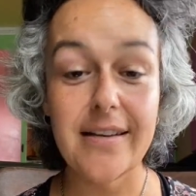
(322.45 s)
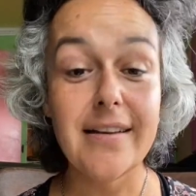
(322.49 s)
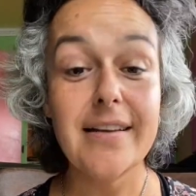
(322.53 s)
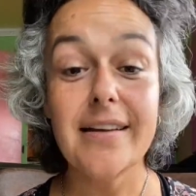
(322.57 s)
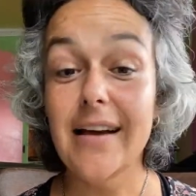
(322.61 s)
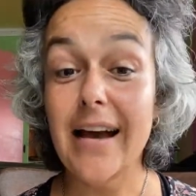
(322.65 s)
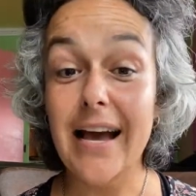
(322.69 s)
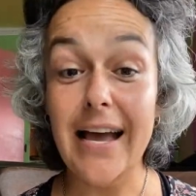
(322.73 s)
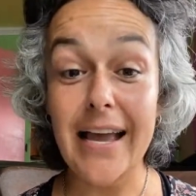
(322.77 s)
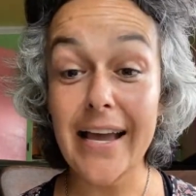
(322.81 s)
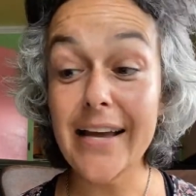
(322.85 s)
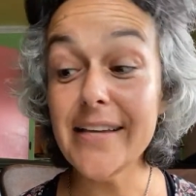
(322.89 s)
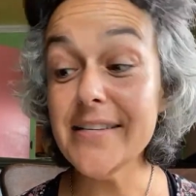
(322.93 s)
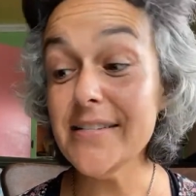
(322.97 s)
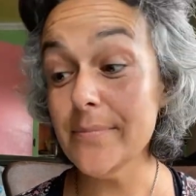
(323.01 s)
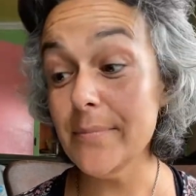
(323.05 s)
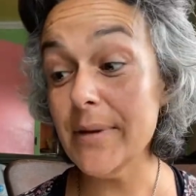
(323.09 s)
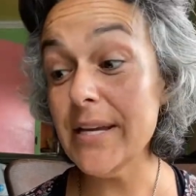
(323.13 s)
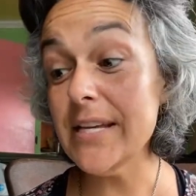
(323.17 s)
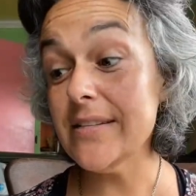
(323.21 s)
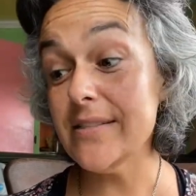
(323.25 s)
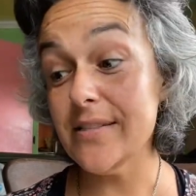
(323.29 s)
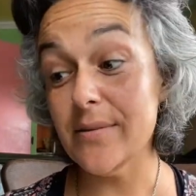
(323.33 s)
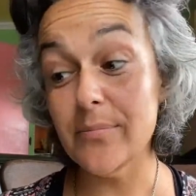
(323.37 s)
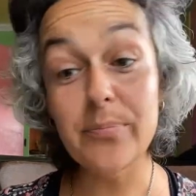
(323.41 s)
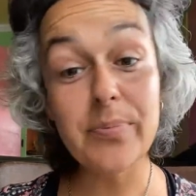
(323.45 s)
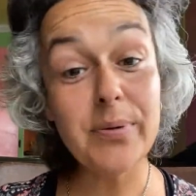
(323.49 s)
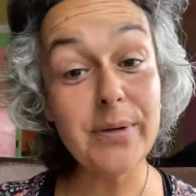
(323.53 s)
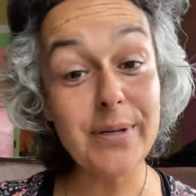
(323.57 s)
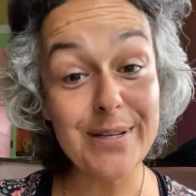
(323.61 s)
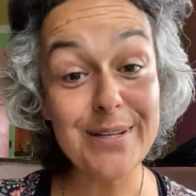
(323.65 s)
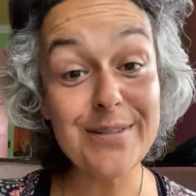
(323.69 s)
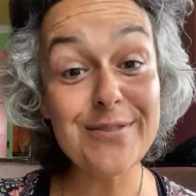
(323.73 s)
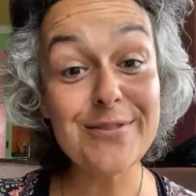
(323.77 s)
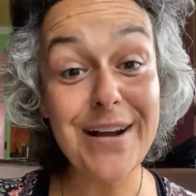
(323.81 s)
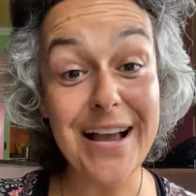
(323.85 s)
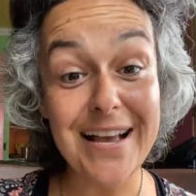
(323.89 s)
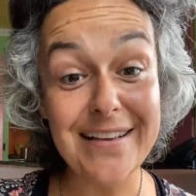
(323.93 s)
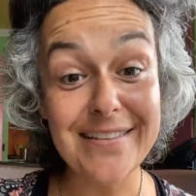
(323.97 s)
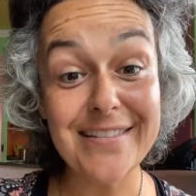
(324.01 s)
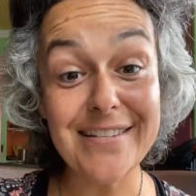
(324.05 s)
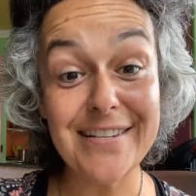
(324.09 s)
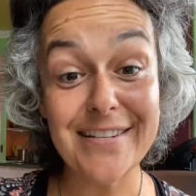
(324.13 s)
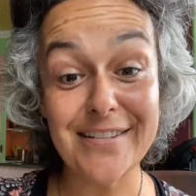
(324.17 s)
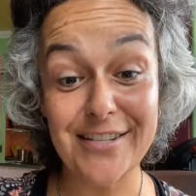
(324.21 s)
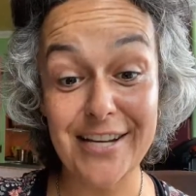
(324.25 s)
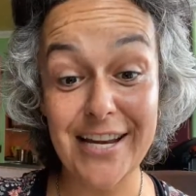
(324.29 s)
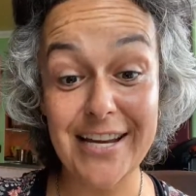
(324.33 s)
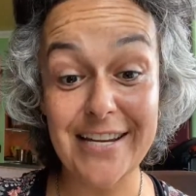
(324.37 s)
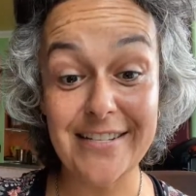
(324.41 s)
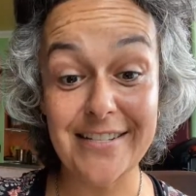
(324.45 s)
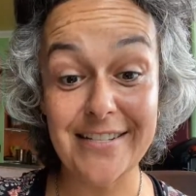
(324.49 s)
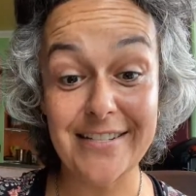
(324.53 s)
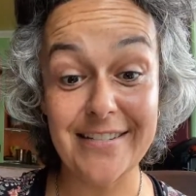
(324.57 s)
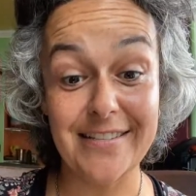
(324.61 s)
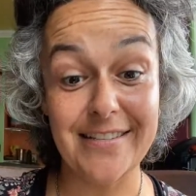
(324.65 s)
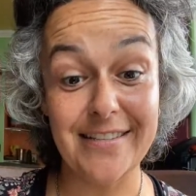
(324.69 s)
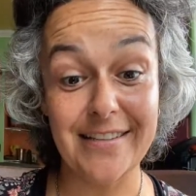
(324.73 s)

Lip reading: I had to make some pretty drastic changes in